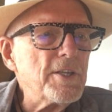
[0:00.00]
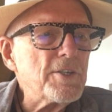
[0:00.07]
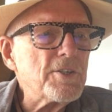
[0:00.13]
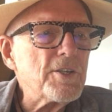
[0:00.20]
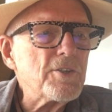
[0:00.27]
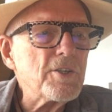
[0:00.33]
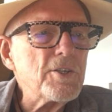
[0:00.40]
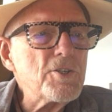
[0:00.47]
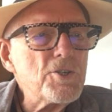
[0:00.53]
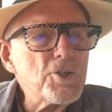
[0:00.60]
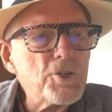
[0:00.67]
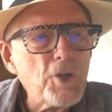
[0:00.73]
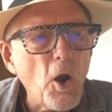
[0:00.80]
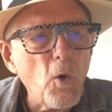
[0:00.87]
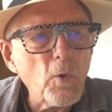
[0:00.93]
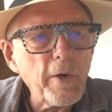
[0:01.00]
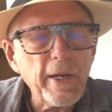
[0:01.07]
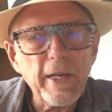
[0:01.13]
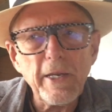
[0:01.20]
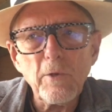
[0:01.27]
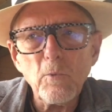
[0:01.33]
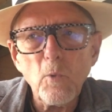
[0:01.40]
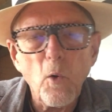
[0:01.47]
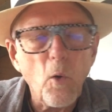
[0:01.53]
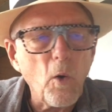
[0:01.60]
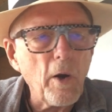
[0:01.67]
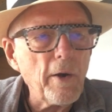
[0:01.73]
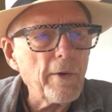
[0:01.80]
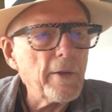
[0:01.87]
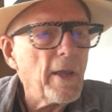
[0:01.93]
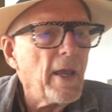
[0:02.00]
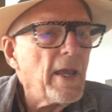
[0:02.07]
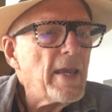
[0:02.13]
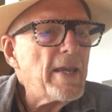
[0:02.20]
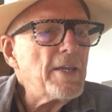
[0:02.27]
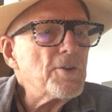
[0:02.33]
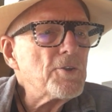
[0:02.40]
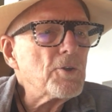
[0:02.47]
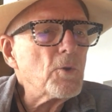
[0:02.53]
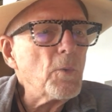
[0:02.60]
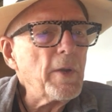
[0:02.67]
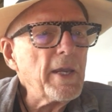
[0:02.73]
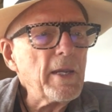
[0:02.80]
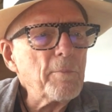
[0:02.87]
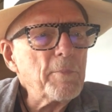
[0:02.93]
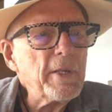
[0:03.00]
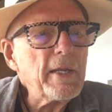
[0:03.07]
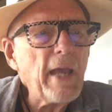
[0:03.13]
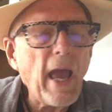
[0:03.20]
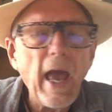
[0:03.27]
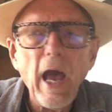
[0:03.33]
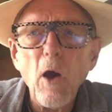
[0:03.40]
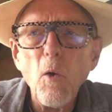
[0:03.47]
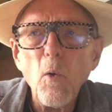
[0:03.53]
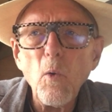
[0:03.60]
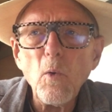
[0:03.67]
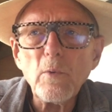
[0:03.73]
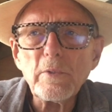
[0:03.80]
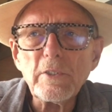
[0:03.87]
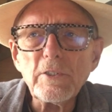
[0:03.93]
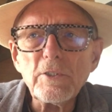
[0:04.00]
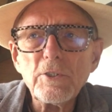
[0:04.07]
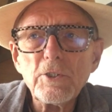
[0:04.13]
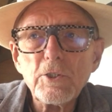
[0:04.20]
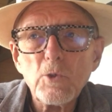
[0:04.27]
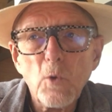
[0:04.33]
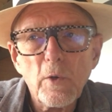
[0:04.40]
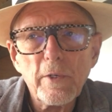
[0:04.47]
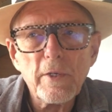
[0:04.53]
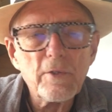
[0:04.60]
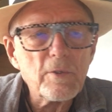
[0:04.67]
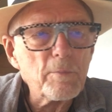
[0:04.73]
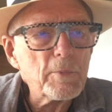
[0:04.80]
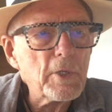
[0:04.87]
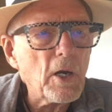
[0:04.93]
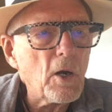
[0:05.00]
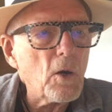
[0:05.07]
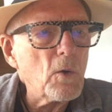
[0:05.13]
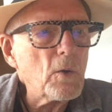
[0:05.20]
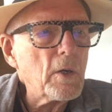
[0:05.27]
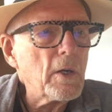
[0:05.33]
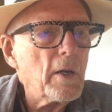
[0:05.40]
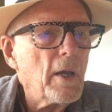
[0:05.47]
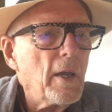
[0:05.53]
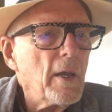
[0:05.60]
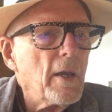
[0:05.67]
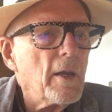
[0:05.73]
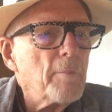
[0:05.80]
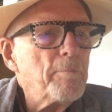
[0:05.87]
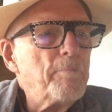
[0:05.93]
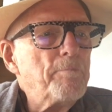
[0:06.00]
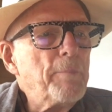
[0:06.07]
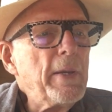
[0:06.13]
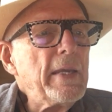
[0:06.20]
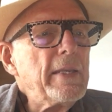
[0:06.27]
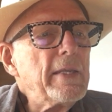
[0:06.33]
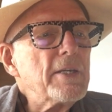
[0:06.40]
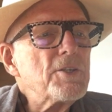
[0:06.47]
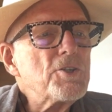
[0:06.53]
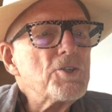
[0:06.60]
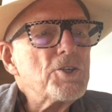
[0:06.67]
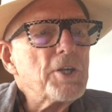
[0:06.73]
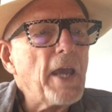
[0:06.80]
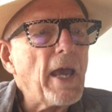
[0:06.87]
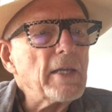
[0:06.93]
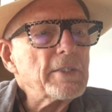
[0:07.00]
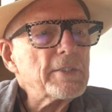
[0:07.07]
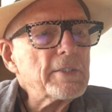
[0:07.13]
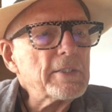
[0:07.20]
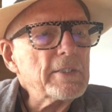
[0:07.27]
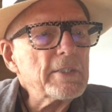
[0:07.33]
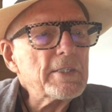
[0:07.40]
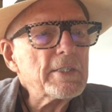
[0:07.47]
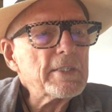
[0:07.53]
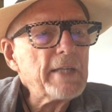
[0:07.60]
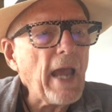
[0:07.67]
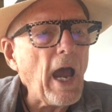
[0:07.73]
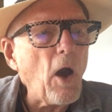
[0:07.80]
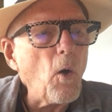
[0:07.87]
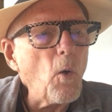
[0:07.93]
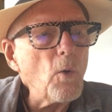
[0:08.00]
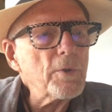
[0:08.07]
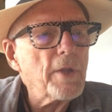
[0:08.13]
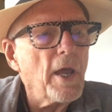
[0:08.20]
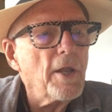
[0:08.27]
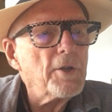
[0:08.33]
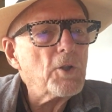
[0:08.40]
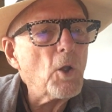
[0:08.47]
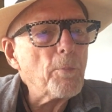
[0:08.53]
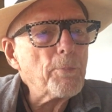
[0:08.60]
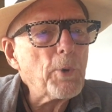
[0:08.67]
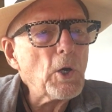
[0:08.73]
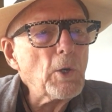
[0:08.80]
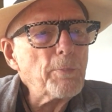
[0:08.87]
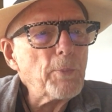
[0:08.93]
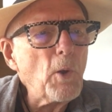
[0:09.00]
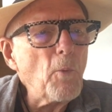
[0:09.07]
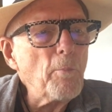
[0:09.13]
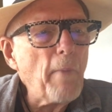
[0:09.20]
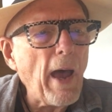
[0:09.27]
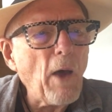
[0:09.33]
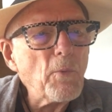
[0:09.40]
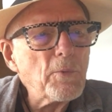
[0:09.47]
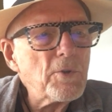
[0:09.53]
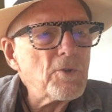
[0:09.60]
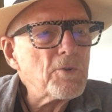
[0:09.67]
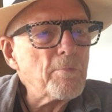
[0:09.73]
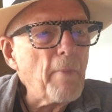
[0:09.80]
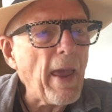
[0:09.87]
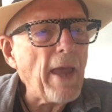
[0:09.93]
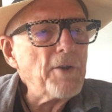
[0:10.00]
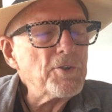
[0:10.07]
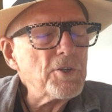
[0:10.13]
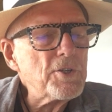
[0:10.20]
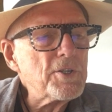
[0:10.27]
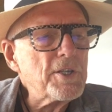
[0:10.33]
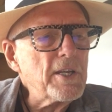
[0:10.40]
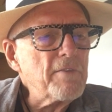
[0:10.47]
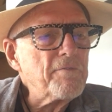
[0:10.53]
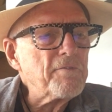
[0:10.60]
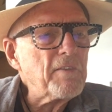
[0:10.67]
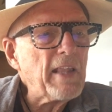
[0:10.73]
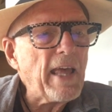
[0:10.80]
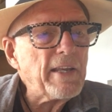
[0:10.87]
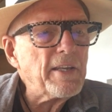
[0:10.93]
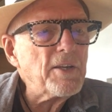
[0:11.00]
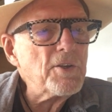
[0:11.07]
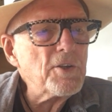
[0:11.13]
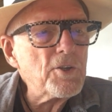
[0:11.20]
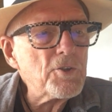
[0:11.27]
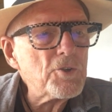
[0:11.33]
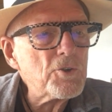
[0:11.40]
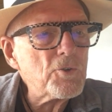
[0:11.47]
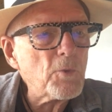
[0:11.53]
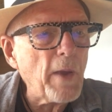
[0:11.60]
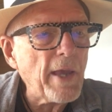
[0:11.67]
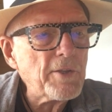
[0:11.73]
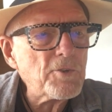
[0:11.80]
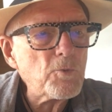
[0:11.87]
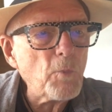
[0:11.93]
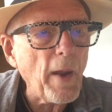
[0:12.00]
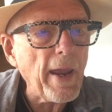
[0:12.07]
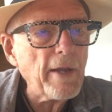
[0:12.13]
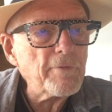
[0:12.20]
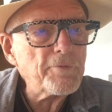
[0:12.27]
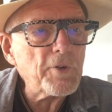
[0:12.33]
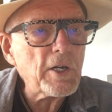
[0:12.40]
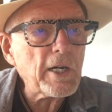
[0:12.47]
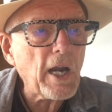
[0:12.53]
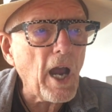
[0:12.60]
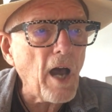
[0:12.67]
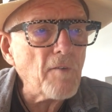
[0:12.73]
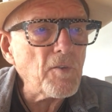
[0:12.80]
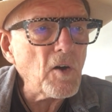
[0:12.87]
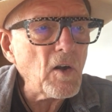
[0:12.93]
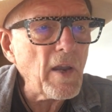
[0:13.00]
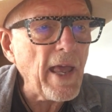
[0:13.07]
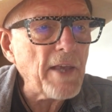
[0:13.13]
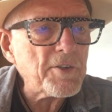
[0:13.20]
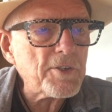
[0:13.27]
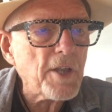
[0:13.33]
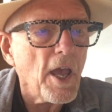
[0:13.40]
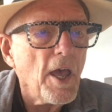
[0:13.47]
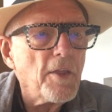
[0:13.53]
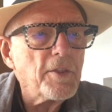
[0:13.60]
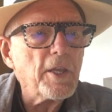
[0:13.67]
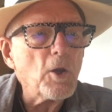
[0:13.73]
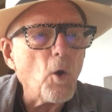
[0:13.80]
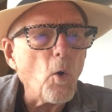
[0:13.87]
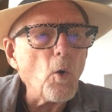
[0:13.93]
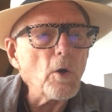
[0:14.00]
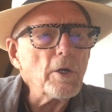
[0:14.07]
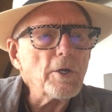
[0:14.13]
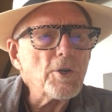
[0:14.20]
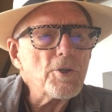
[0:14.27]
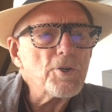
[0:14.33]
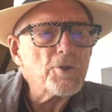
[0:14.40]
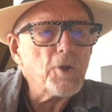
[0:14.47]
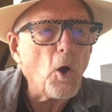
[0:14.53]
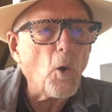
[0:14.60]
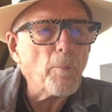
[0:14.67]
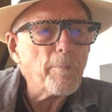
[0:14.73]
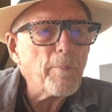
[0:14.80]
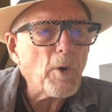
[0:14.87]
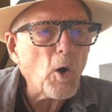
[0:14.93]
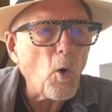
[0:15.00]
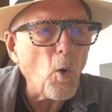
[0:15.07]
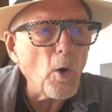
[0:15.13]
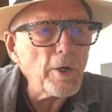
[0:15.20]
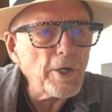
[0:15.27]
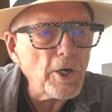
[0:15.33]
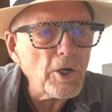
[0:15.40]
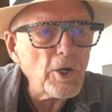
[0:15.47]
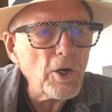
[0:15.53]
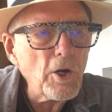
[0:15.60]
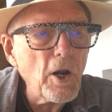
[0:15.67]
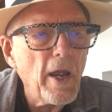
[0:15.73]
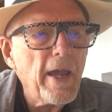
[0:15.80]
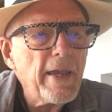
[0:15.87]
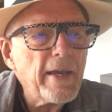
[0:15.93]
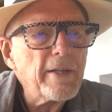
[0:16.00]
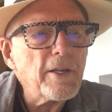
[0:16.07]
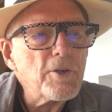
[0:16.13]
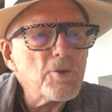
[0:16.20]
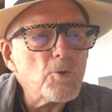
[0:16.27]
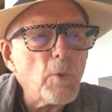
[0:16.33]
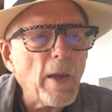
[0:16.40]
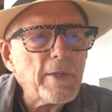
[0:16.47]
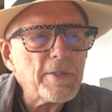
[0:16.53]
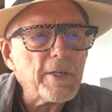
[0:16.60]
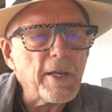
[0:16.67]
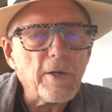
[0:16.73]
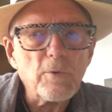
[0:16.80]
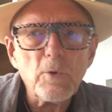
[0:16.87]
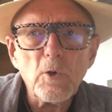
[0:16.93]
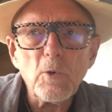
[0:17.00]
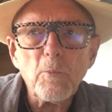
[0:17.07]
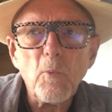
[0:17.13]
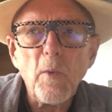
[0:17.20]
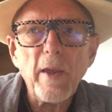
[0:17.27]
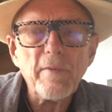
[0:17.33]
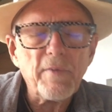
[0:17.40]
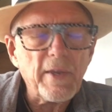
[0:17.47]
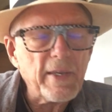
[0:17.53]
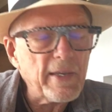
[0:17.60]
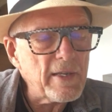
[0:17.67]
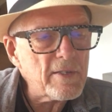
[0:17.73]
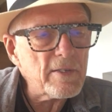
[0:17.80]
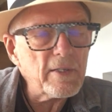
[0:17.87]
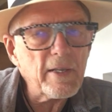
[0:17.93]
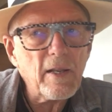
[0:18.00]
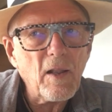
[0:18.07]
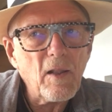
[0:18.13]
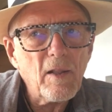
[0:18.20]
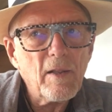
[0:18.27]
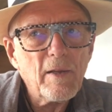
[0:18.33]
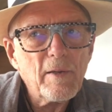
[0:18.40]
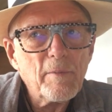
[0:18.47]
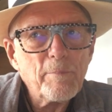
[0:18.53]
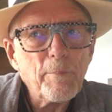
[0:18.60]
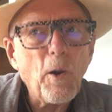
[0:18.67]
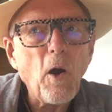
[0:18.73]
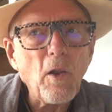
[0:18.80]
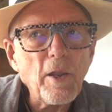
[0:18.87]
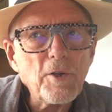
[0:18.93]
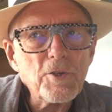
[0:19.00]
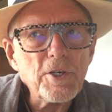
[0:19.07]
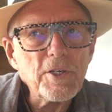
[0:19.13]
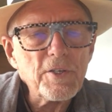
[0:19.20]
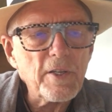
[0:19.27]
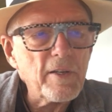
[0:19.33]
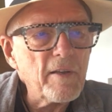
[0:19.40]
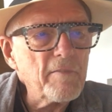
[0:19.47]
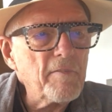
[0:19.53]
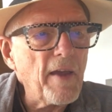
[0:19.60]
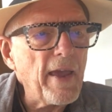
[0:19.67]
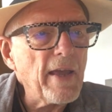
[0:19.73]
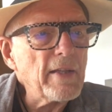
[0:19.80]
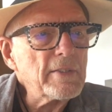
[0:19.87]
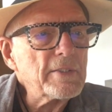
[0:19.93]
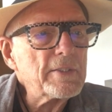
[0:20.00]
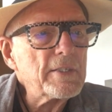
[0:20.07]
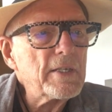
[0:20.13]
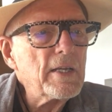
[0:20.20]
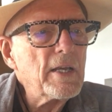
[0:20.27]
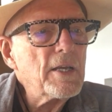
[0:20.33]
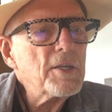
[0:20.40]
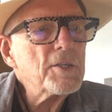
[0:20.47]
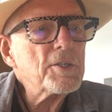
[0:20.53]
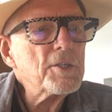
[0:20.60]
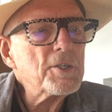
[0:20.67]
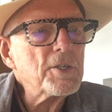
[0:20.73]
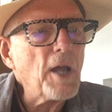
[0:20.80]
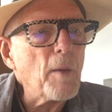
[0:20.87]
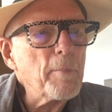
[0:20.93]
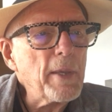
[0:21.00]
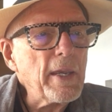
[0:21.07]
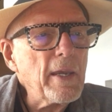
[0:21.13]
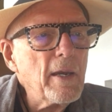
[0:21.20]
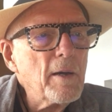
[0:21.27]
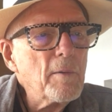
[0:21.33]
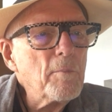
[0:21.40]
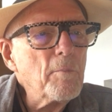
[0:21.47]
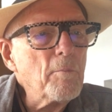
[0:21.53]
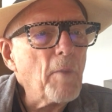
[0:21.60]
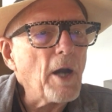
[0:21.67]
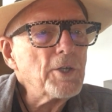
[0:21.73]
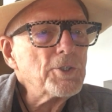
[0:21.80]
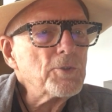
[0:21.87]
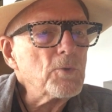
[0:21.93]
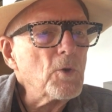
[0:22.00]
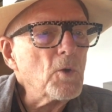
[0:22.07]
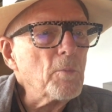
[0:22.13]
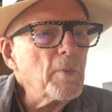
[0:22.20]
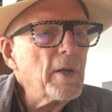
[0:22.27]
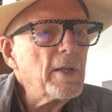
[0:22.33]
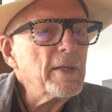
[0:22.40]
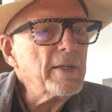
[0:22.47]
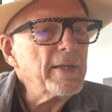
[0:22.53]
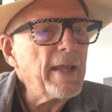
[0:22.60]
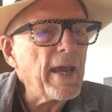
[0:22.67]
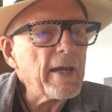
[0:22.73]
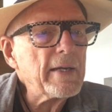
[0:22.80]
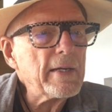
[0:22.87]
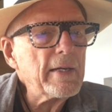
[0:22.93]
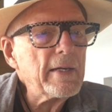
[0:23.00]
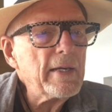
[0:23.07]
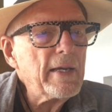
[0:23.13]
This is a joke, he roared. He screamed, he howled, and snorted some coke, beat his chest and scowled till Purple Mountain's majesty fled in distress, ran for cover lest the orange dope corner her in a dressing room, waving his little apologies in advance. Stubby mushroom dick.